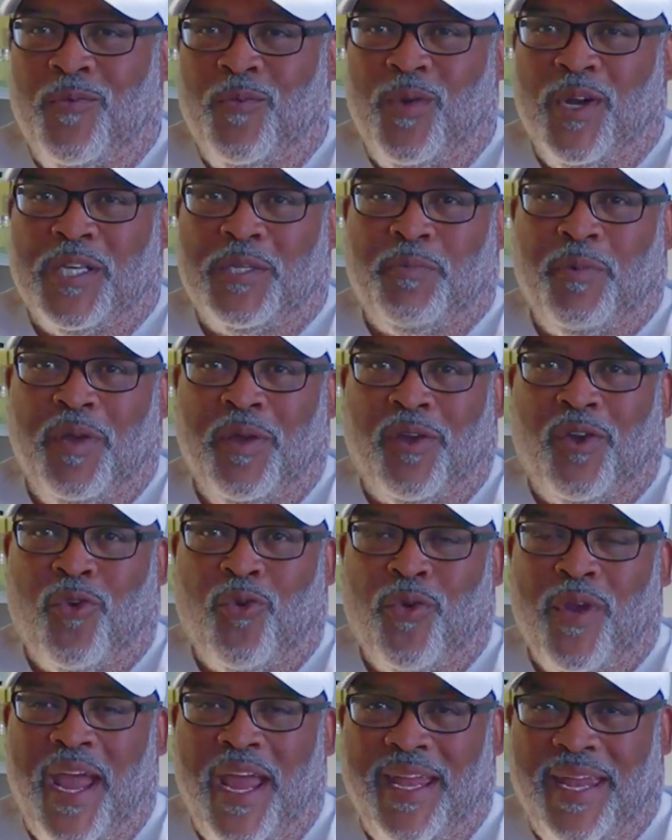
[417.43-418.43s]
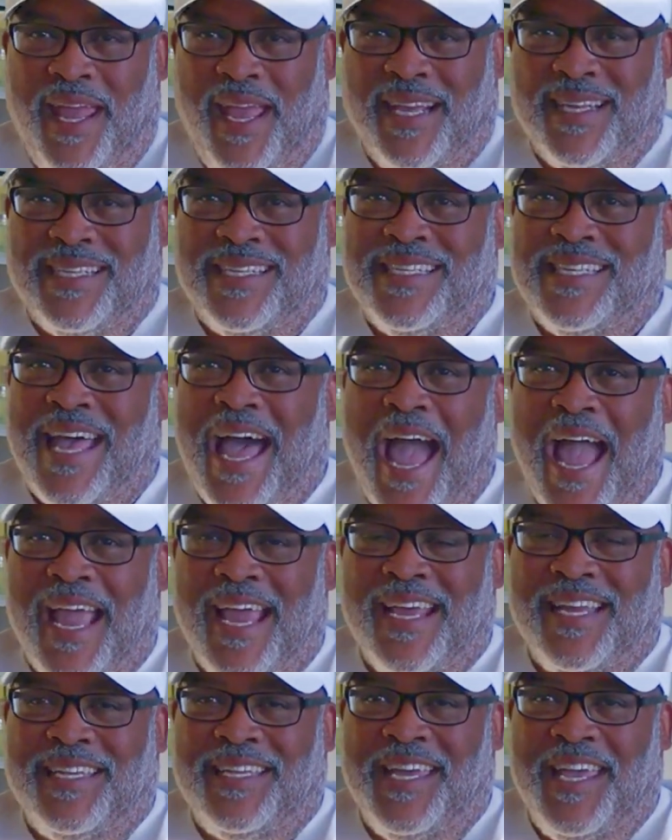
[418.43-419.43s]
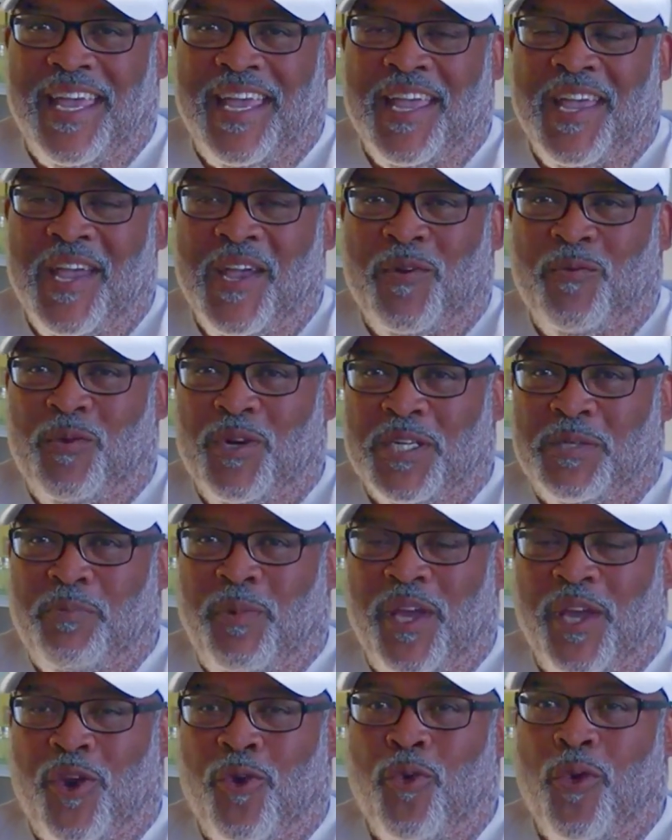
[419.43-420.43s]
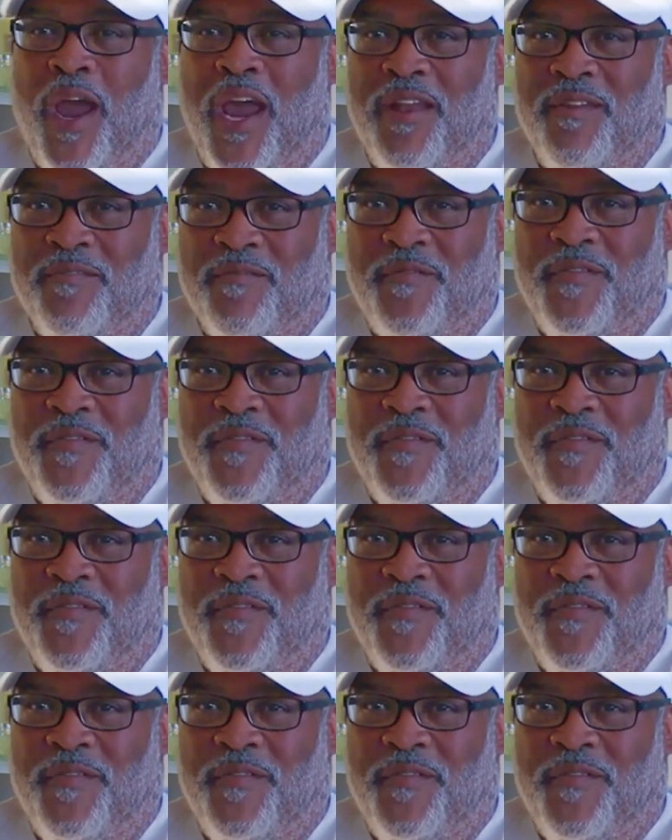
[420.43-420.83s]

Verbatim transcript: what's been creating anxiety, what's been creating